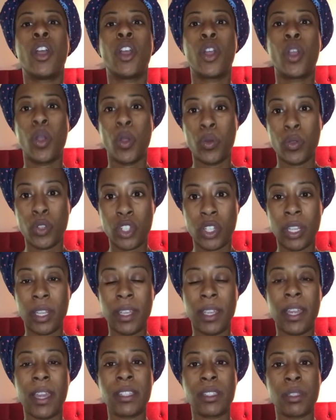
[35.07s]

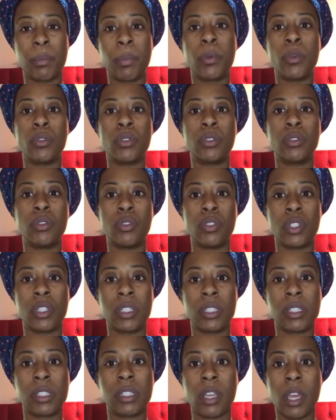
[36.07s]
coaching, as opposed to
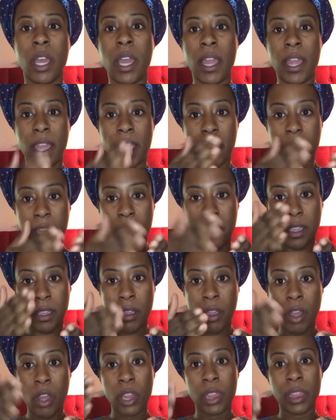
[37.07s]
just a
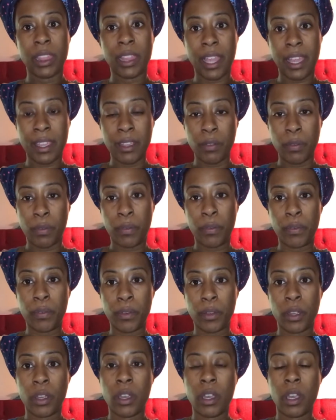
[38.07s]
life
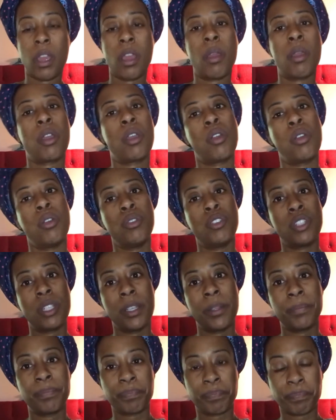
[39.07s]

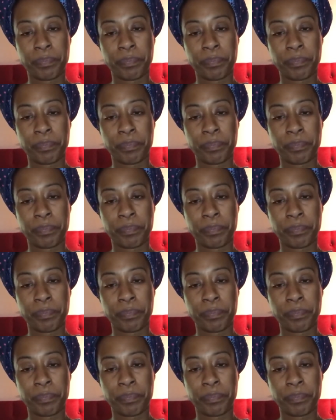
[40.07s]
coaching.